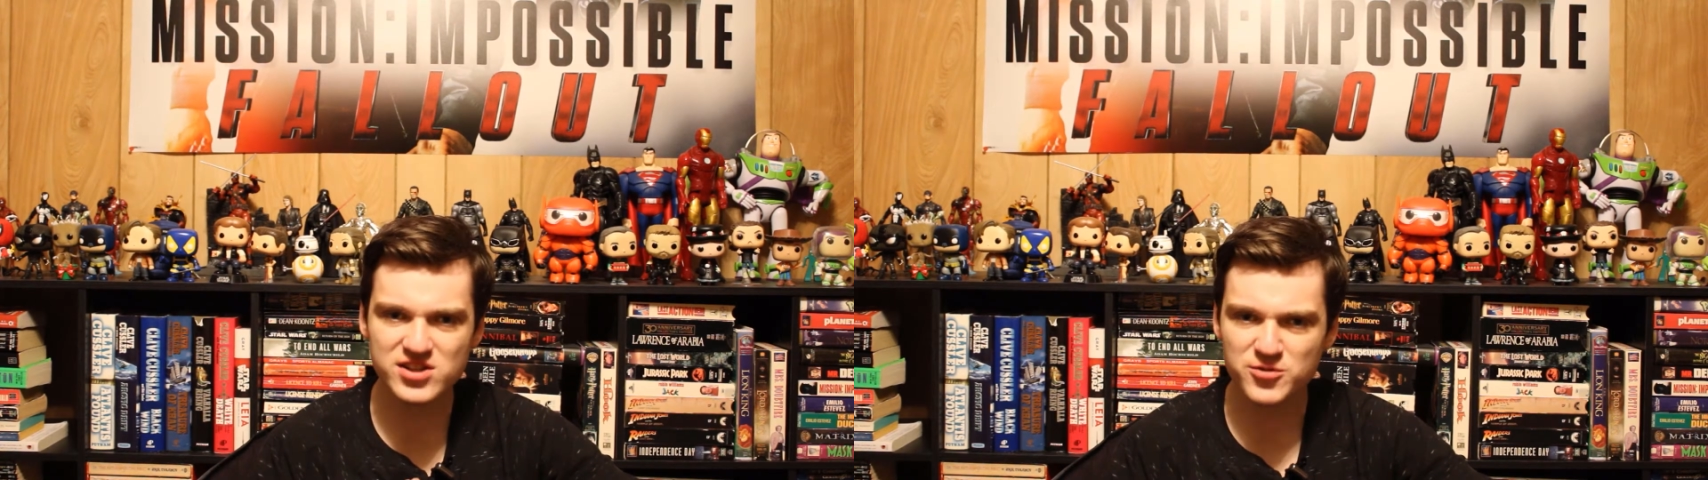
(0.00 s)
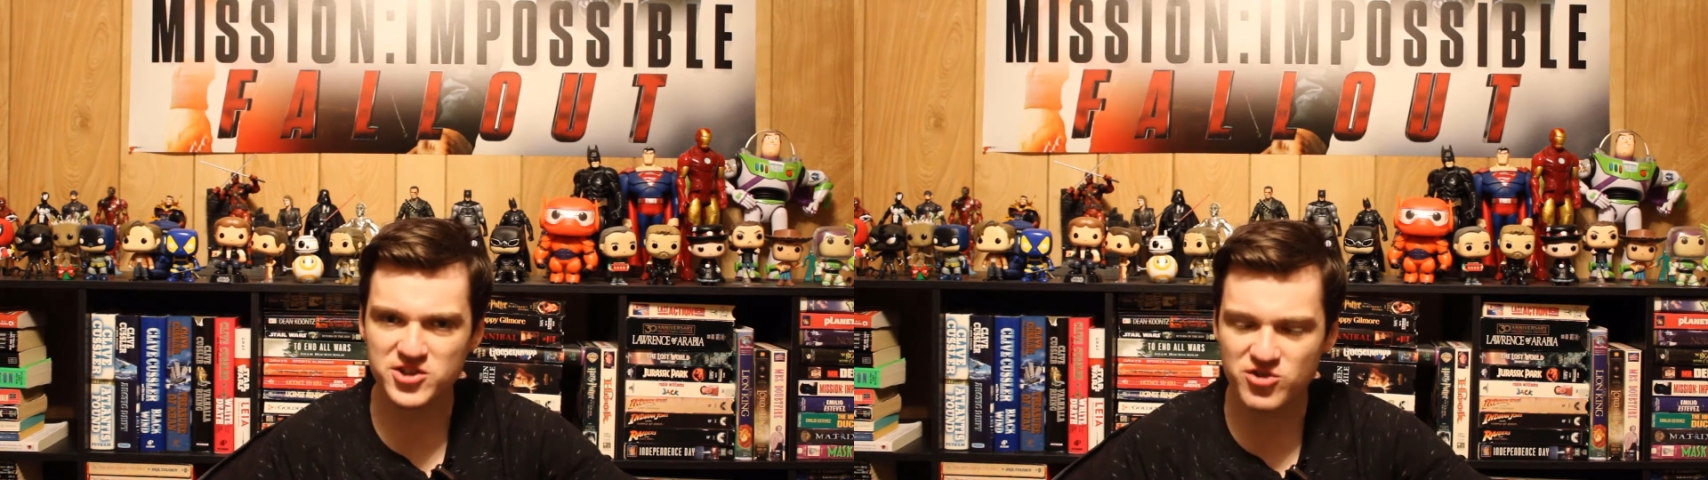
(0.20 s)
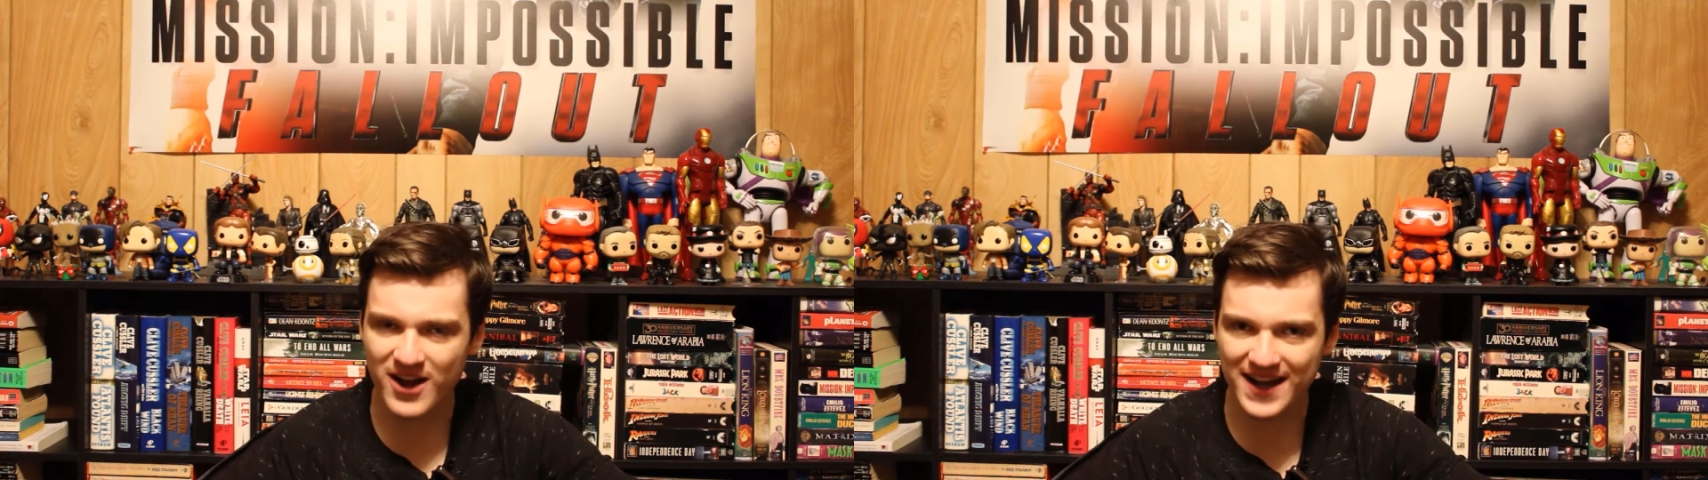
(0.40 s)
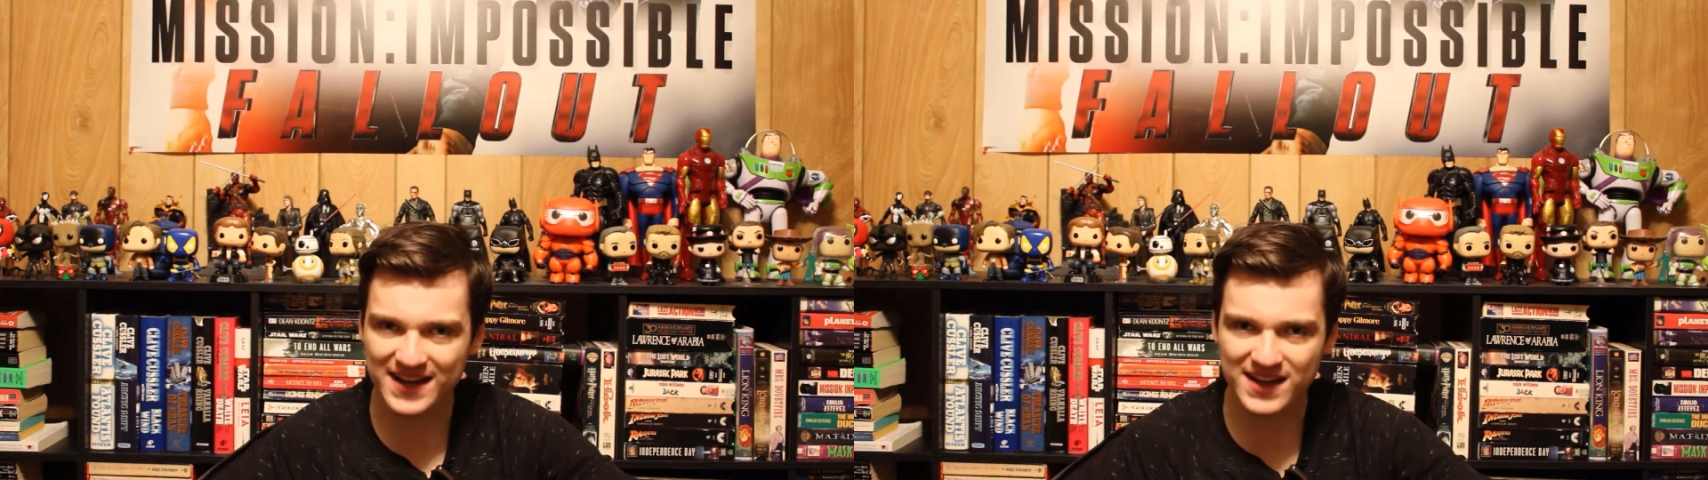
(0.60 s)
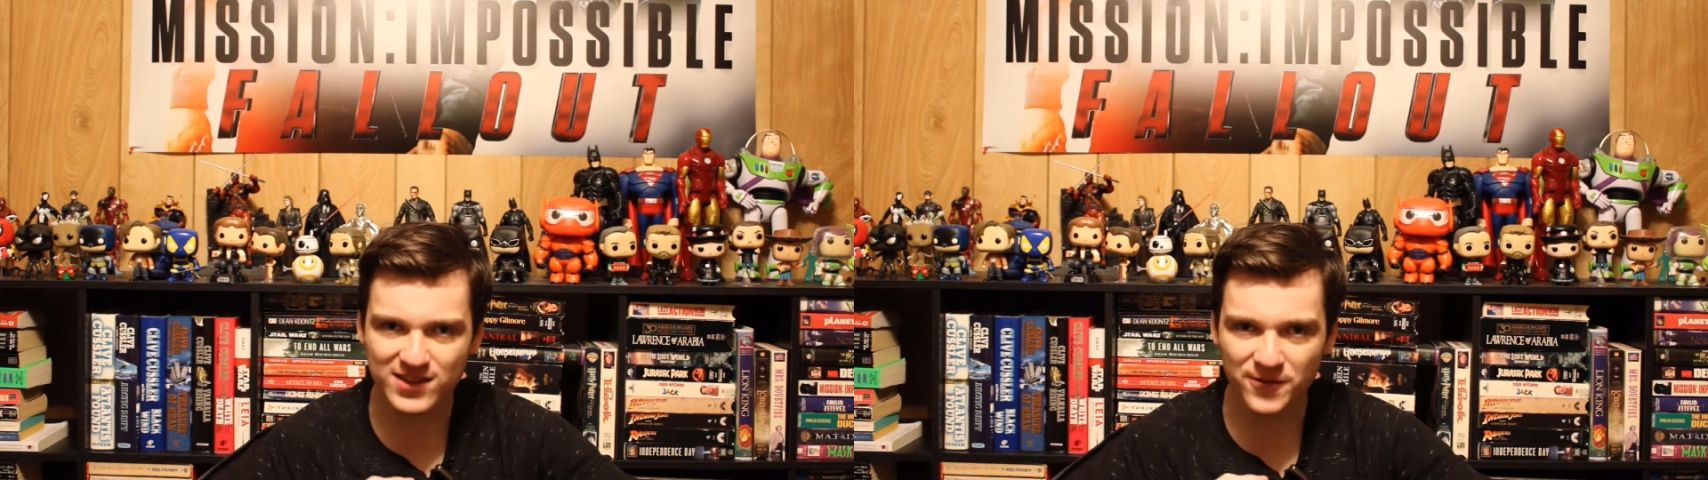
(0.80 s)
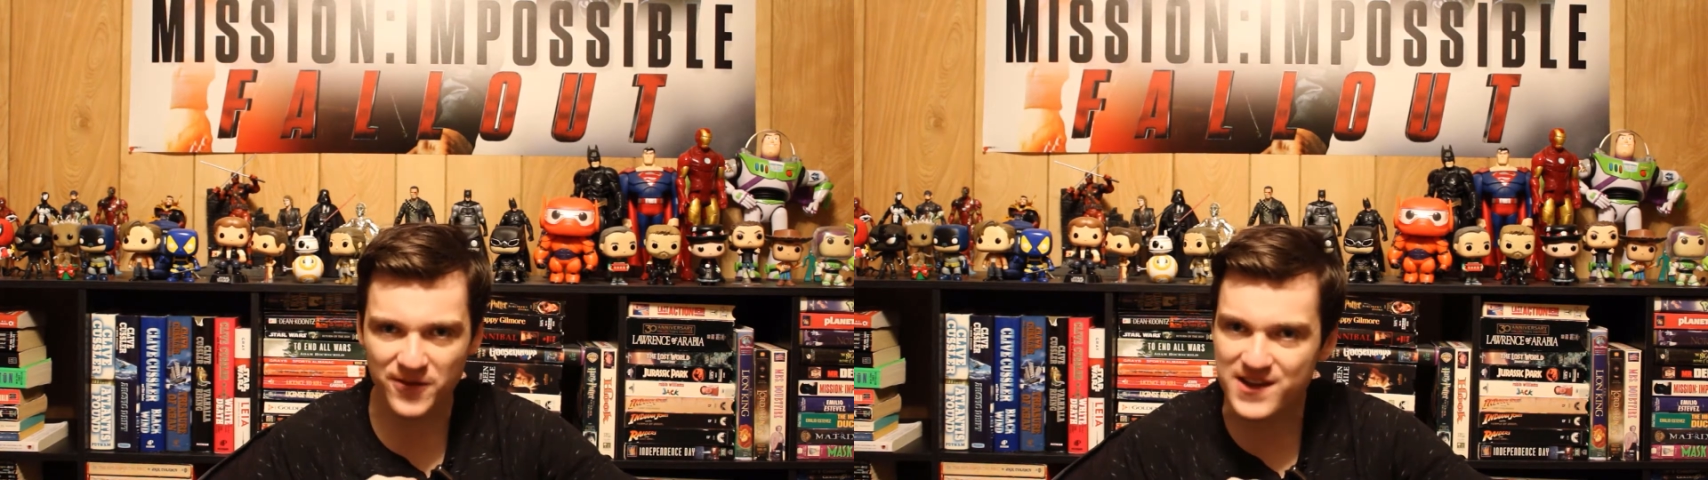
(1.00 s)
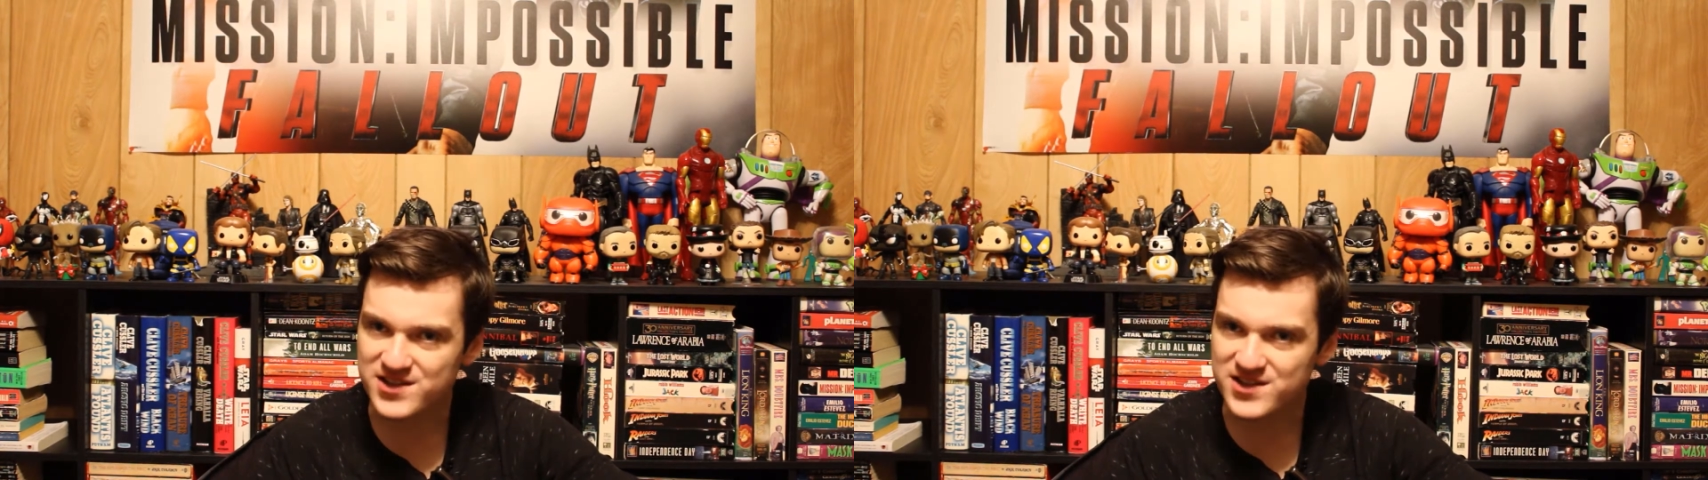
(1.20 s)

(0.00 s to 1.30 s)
were trying to get the face